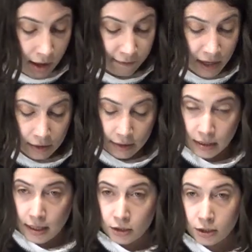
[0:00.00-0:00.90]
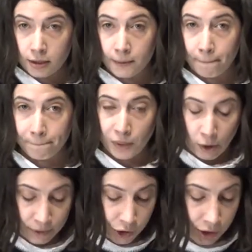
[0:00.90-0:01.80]
found attention,
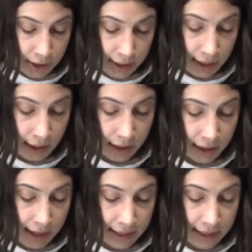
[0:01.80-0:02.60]
opportunity,